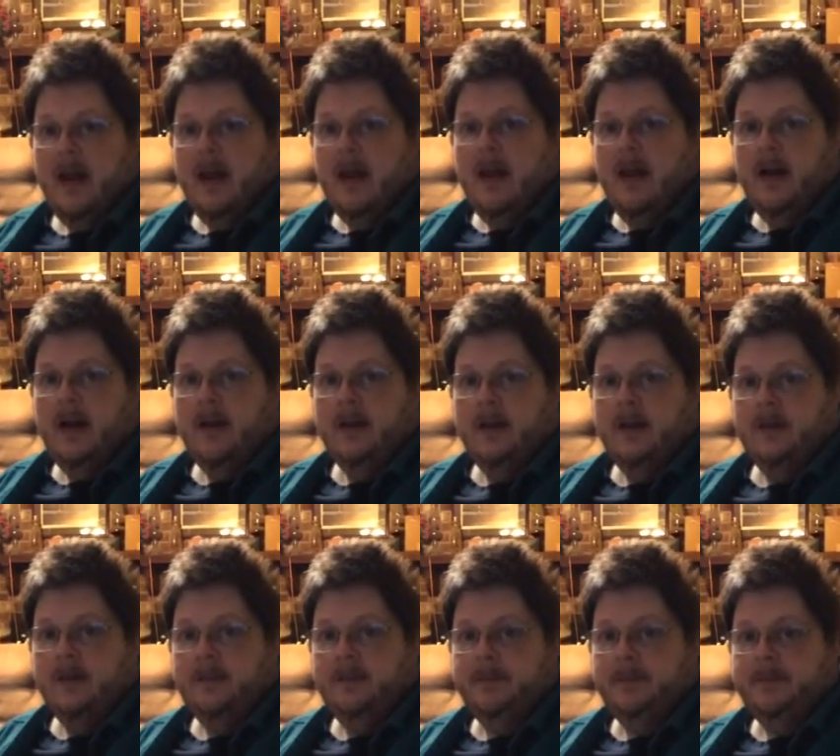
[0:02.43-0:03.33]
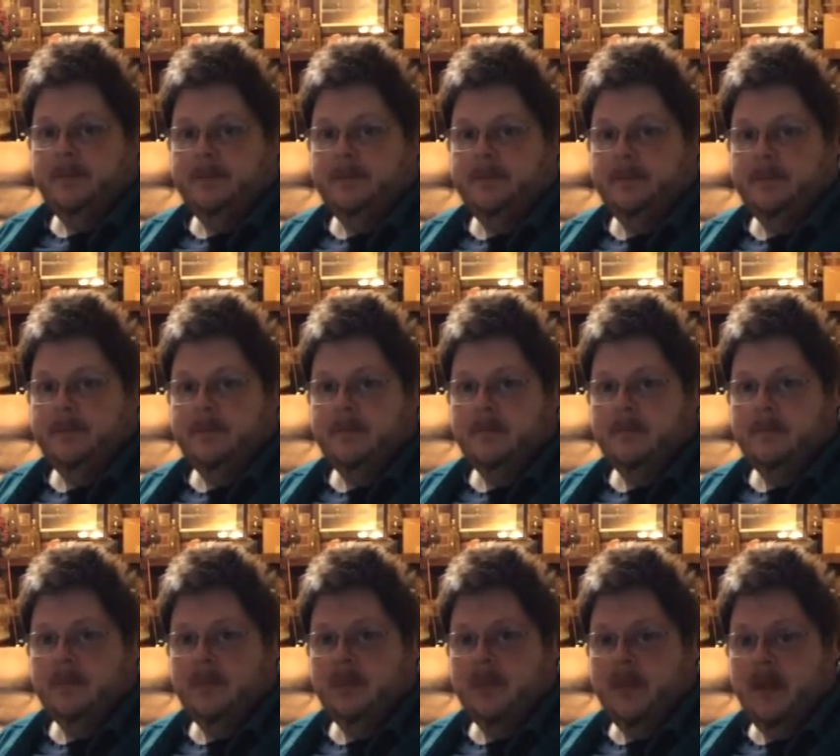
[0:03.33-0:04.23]
I am
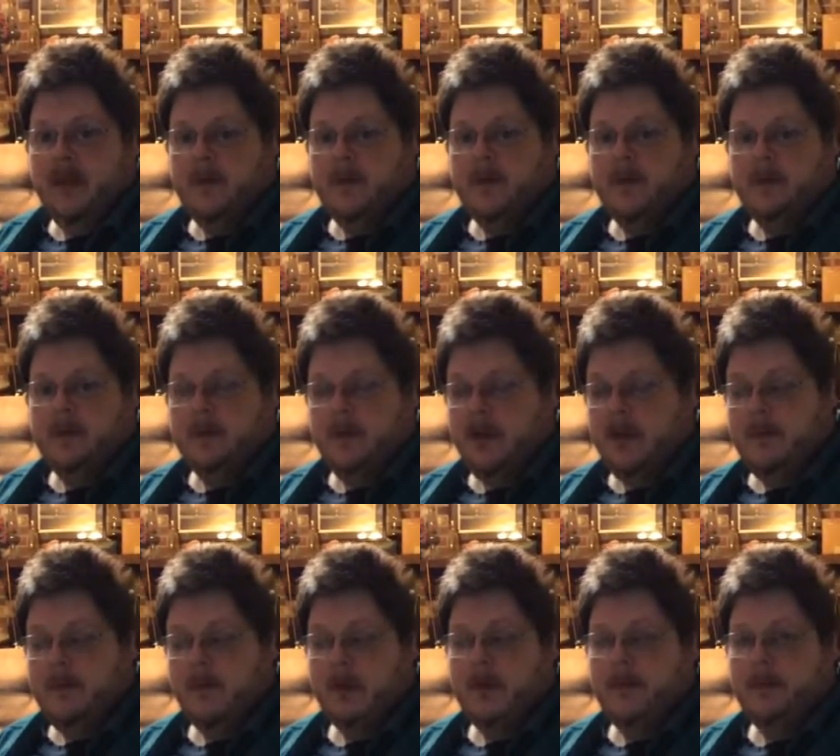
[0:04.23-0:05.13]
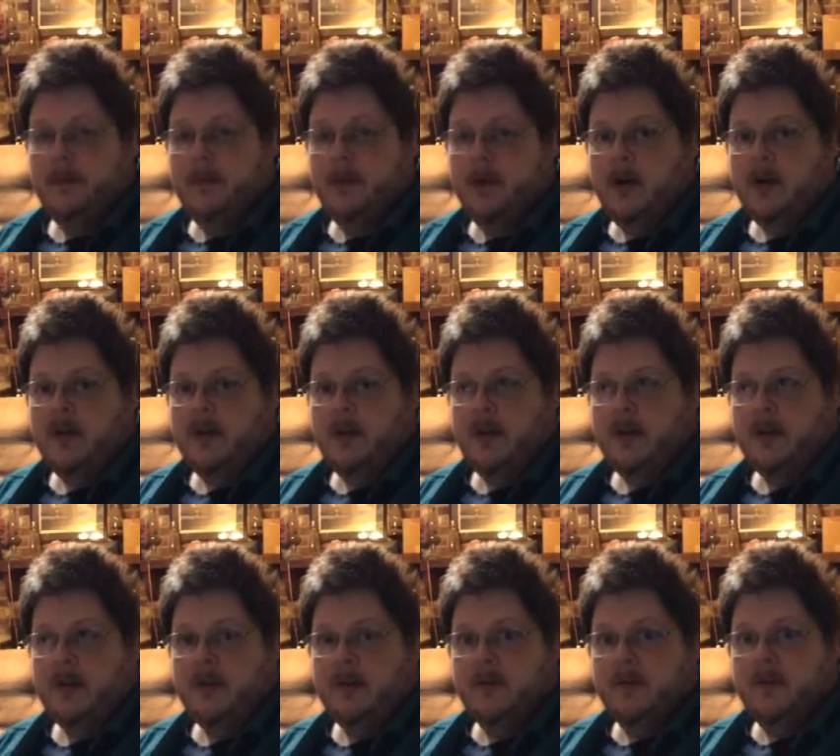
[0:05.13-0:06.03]
in the middle of a
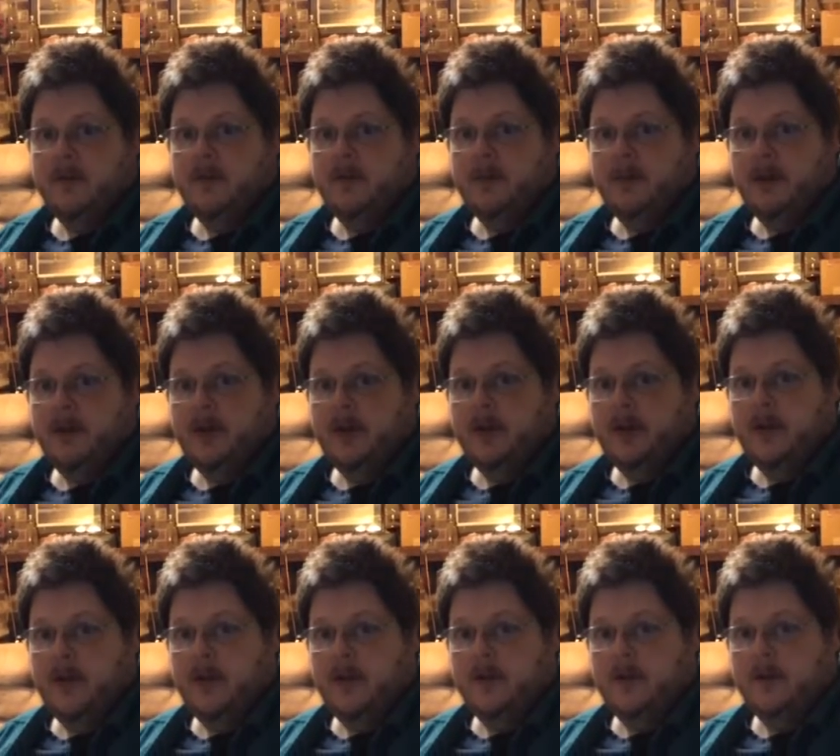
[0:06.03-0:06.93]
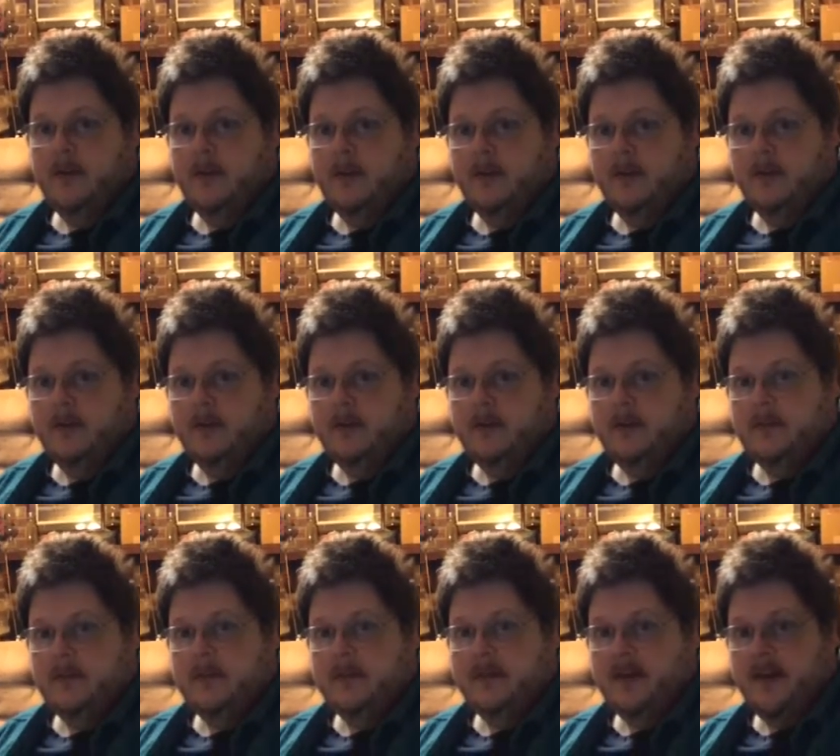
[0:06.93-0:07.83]
project putting down
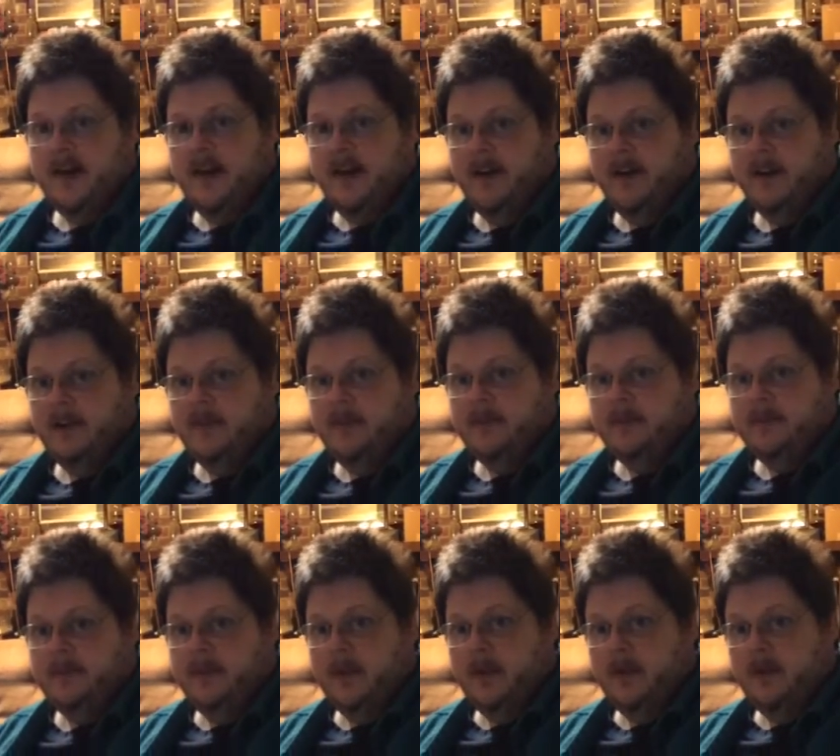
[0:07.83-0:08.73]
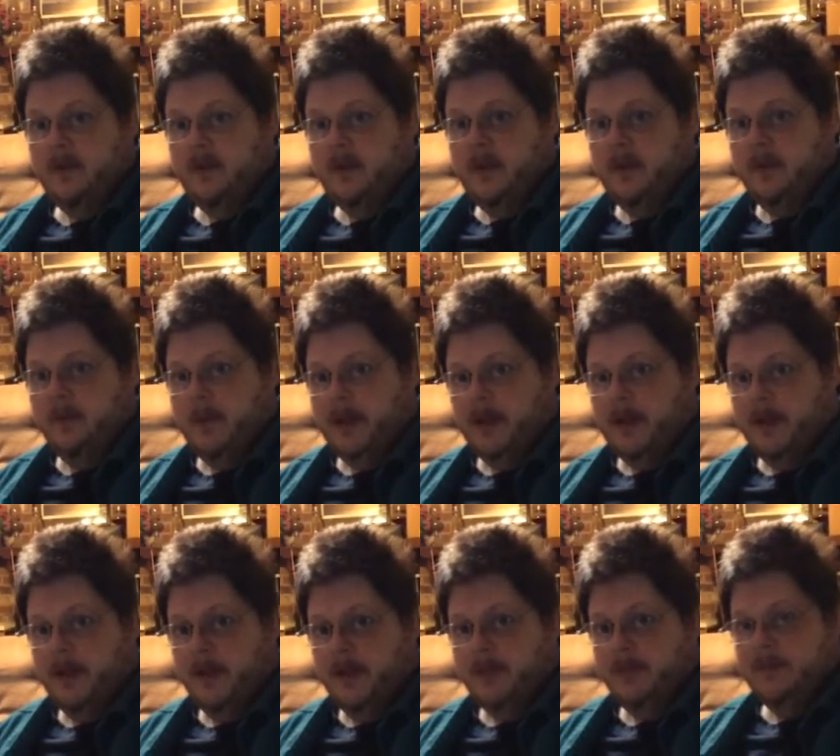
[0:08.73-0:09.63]
tile in my
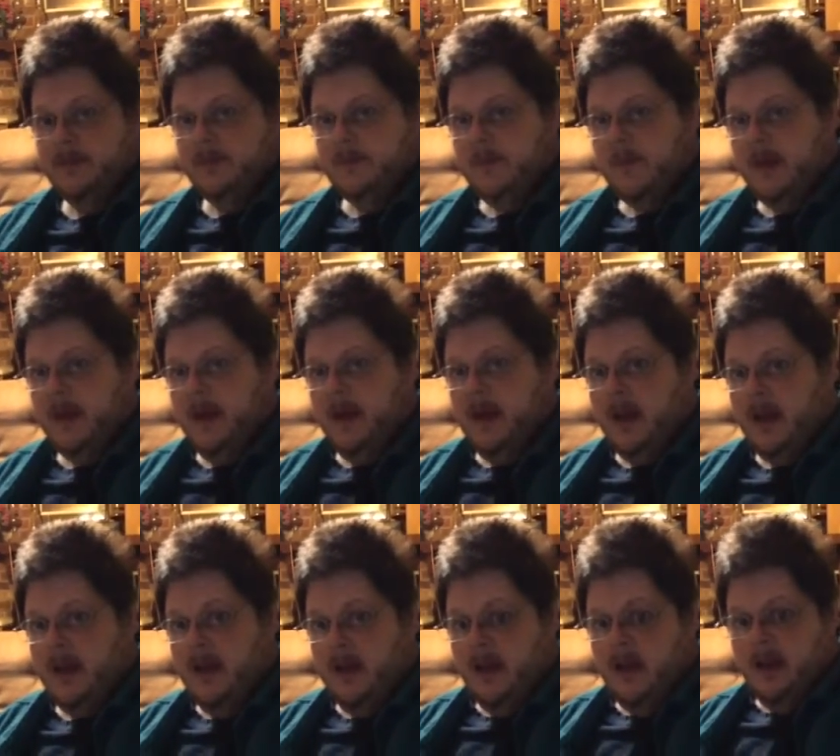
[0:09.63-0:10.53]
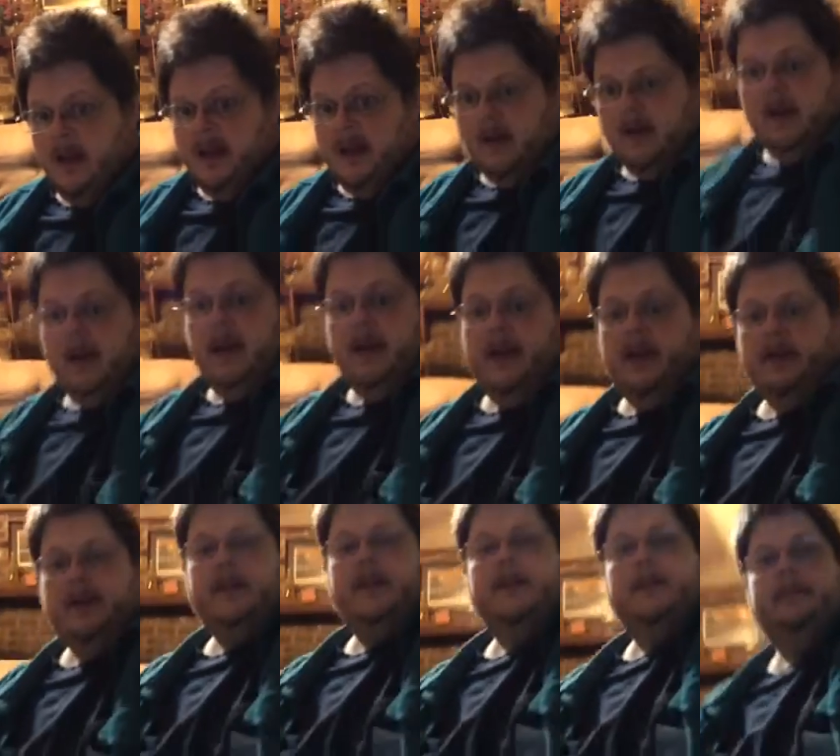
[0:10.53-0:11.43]
den,
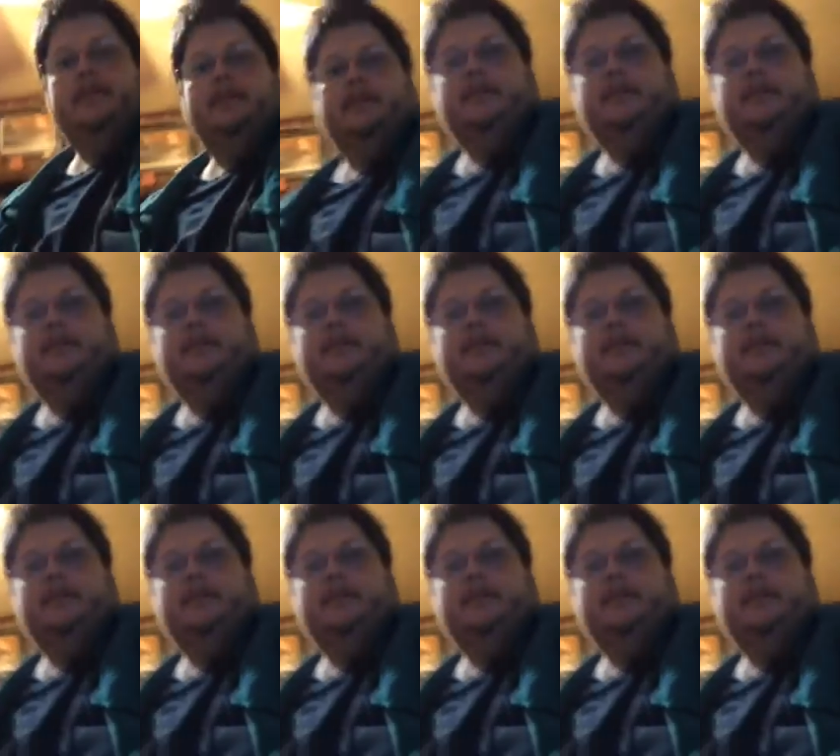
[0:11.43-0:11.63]
and I